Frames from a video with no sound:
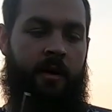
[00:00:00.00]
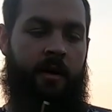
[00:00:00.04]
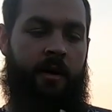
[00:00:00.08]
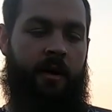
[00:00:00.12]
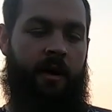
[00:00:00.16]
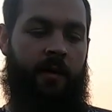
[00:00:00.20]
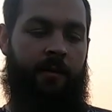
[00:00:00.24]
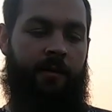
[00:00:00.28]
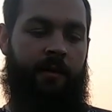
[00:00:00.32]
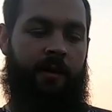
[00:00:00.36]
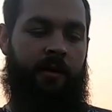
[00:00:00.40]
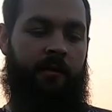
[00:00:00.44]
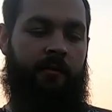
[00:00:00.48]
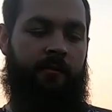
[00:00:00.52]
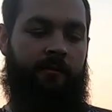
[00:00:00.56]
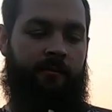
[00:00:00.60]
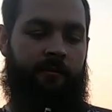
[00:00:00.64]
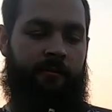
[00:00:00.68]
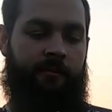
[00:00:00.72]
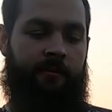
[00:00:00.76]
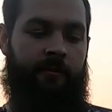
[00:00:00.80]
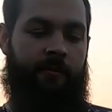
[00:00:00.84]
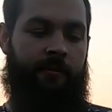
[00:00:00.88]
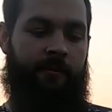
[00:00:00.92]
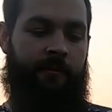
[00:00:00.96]
I mean,
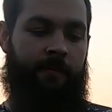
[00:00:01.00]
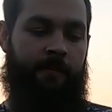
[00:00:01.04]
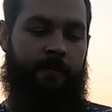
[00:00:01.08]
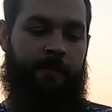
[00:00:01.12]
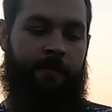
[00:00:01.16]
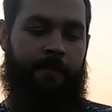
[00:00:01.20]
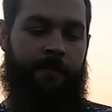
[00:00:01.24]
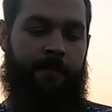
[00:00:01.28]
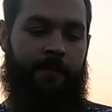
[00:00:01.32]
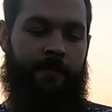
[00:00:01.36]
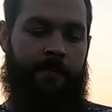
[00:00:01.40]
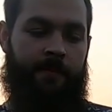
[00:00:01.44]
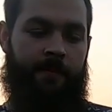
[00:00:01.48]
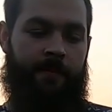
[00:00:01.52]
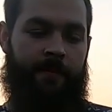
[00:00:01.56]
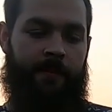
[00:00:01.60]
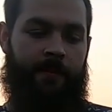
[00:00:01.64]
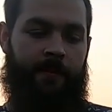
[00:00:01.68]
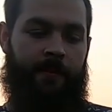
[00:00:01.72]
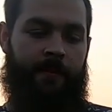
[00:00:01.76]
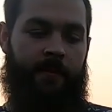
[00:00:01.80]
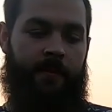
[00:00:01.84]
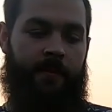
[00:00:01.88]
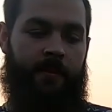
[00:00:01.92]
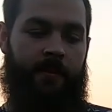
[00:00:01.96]

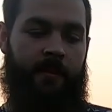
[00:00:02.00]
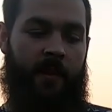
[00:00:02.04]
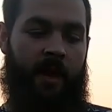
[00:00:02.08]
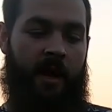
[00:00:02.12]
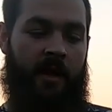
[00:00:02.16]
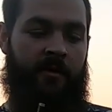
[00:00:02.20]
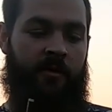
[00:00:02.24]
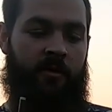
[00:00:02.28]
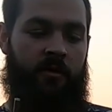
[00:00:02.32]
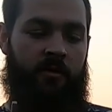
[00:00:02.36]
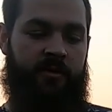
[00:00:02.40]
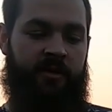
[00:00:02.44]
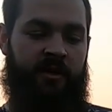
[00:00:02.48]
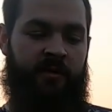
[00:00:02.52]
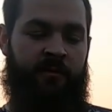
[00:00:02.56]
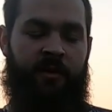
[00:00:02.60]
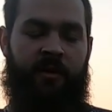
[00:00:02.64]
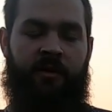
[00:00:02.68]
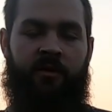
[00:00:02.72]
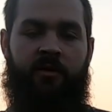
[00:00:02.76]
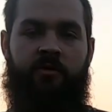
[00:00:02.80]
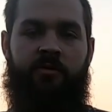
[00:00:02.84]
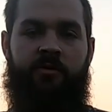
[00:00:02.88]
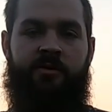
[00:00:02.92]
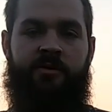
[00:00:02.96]
I know that they've
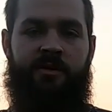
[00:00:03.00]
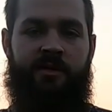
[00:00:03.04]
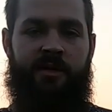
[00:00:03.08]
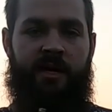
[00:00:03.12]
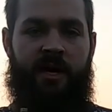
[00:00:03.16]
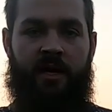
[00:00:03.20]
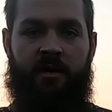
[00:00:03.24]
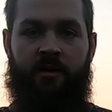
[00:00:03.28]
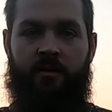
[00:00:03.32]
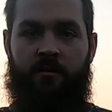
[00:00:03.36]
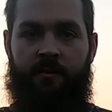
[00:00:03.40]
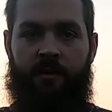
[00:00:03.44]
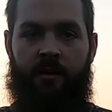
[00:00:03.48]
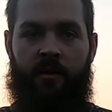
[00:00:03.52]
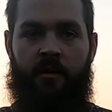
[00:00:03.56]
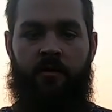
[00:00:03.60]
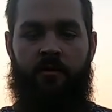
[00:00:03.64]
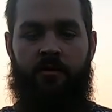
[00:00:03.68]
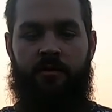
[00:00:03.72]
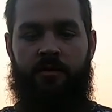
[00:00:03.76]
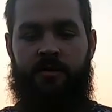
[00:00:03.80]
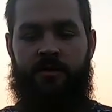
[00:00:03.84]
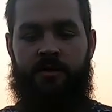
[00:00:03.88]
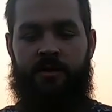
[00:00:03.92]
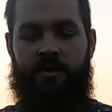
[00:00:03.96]
been used in other
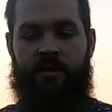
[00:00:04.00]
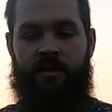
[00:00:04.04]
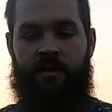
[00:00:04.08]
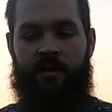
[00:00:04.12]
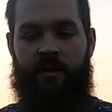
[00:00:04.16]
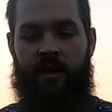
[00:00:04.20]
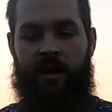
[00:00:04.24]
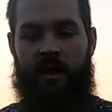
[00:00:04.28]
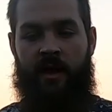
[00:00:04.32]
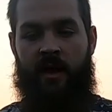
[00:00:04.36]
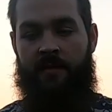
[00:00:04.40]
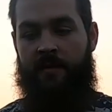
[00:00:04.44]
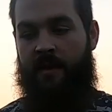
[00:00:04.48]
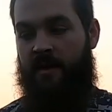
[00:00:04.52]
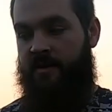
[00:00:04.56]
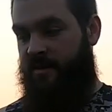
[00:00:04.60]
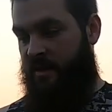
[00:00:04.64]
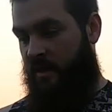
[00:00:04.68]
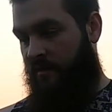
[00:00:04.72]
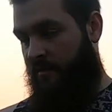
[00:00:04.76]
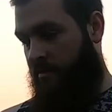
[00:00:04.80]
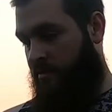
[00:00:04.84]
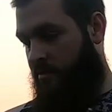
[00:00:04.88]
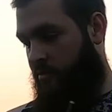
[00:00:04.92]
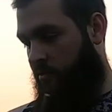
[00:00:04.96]
bows, and that's
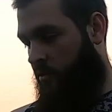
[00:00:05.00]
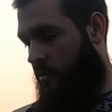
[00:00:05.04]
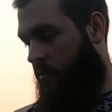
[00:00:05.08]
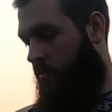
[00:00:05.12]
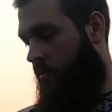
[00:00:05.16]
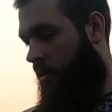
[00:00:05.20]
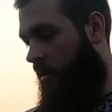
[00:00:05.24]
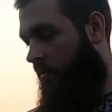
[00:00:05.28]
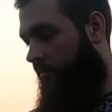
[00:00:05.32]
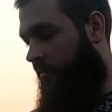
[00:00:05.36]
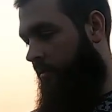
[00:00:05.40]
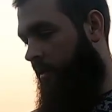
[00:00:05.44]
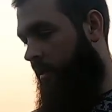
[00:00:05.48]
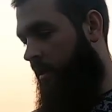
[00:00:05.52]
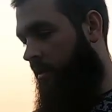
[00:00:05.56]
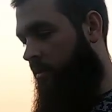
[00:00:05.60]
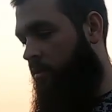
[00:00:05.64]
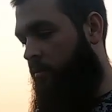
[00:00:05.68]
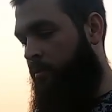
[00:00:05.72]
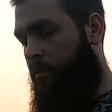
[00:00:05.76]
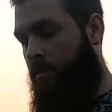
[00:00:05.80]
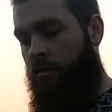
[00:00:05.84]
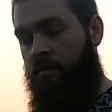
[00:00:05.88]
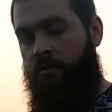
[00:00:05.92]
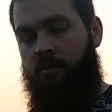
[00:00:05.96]
how they turn them off in other
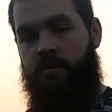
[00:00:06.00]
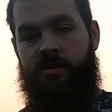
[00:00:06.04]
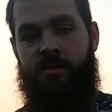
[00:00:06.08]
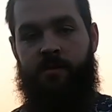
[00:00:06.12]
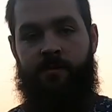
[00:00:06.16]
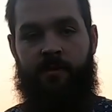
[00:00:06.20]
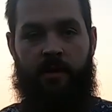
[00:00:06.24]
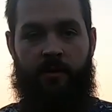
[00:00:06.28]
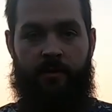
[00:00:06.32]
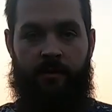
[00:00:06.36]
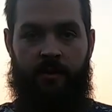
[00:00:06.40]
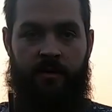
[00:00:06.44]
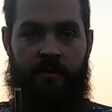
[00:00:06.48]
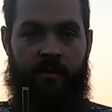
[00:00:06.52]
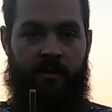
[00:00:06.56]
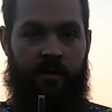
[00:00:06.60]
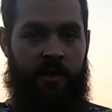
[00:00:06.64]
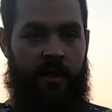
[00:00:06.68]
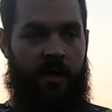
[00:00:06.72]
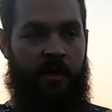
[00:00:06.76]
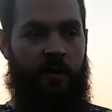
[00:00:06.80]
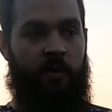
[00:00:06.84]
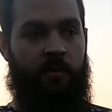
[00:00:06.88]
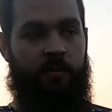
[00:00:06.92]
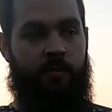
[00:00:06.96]
bows, and maybe the
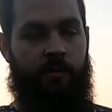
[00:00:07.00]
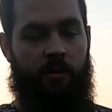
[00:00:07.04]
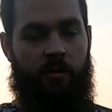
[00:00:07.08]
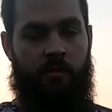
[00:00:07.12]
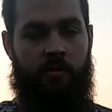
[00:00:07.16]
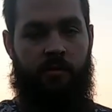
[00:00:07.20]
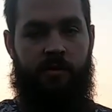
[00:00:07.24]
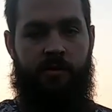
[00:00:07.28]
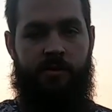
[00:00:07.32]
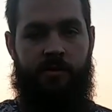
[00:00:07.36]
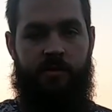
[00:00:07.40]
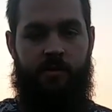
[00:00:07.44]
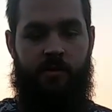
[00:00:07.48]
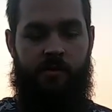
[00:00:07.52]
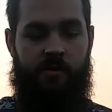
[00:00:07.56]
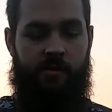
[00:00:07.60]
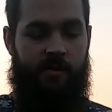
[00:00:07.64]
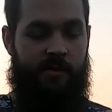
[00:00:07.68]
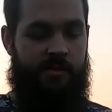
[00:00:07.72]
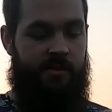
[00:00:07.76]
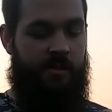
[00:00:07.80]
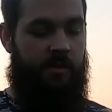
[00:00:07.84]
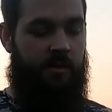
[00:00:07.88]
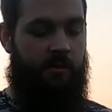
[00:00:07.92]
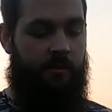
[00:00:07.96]
other bows,
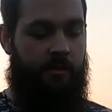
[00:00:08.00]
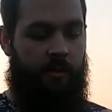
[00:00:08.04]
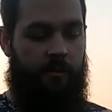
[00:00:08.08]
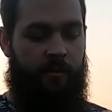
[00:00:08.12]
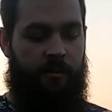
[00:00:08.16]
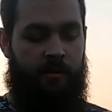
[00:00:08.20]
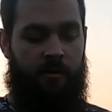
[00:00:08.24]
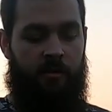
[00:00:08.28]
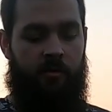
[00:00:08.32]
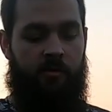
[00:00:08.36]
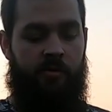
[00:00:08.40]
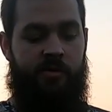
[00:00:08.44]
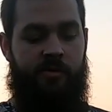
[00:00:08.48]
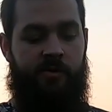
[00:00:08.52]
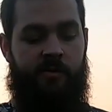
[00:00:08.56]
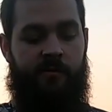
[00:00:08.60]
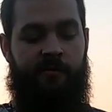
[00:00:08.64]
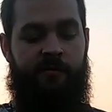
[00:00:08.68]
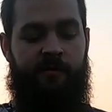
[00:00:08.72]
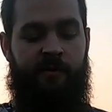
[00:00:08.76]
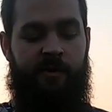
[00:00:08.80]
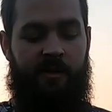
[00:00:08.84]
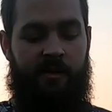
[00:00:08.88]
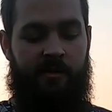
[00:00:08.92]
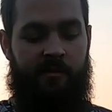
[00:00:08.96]
it's a little bit looser
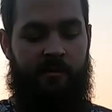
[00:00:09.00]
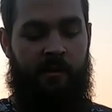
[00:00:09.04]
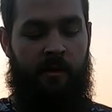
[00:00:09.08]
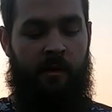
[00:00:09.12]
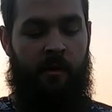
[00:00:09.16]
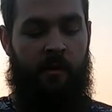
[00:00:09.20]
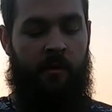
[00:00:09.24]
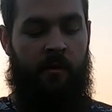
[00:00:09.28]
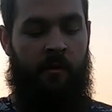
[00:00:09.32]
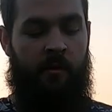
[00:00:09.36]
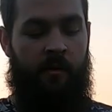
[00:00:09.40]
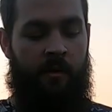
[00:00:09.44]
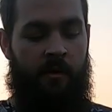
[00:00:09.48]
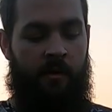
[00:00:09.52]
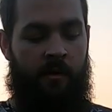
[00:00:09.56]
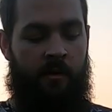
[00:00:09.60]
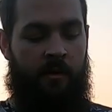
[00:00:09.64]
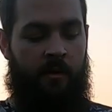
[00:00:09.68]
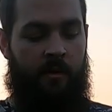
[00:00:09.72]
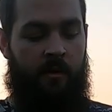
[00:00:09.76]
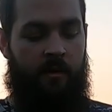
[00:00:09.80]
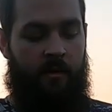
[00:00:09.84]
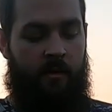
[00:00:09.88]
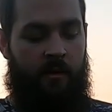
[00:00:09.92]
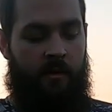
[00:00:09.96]
fit in there,
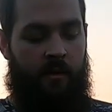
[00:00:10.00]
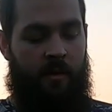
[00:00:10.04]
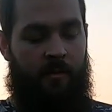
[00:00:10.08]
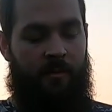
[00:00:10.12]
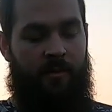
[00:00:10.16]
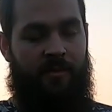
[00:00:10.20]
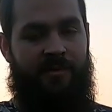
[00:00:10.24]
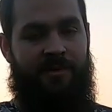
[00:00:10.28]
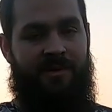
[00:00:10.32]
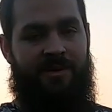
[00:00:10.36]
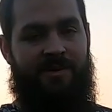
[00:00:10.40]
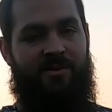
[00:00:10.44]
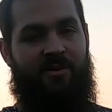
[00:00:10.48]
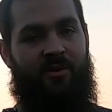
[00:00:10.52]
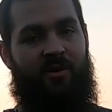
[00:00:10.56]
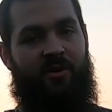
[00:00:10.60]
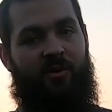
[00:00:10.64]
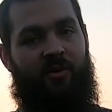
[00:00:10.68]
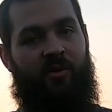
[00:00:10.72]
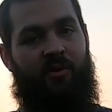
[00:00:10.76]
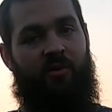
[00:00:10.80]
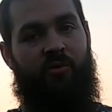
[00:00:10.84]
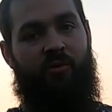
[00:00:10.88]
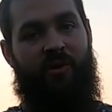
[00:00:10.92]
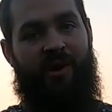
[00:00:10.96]
but these are
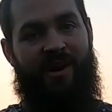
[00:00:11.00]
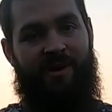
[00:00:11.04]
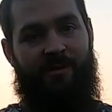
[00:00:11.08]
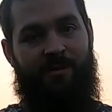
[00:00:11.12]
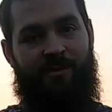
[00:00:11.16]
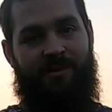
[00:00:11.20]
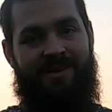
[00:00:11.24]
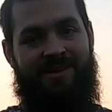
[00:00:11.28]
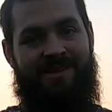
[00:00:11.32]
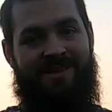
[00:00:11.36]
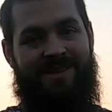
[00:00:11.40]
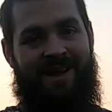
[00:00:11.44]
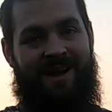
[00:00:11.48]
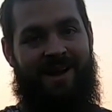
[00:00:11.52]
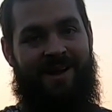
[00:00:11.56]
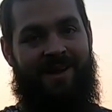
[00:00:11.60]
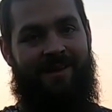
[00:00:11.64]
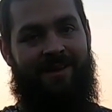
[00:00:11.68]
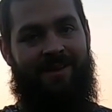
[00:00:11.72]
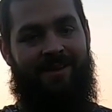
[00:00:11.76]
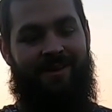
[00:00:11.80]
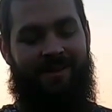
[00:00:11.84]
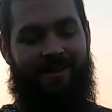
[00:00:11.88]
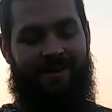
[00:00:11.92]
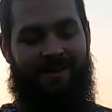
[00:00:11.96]
incredibly
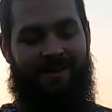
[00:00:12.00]
tight.